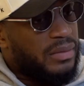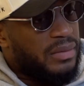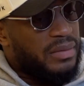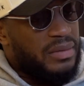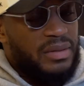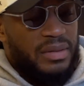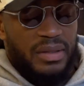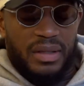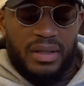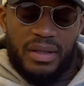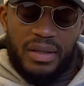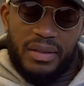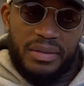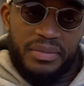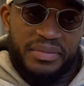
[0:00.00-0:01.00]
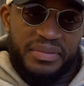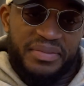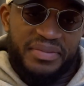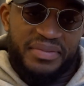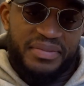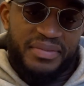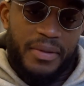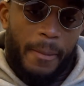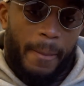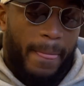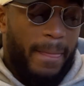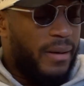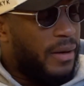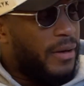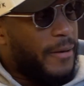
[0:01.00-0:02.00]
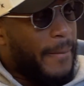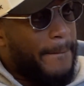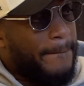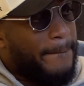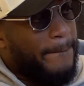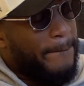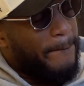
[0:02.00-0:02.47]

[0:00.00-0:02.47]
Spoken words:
insert rule changes. And obviously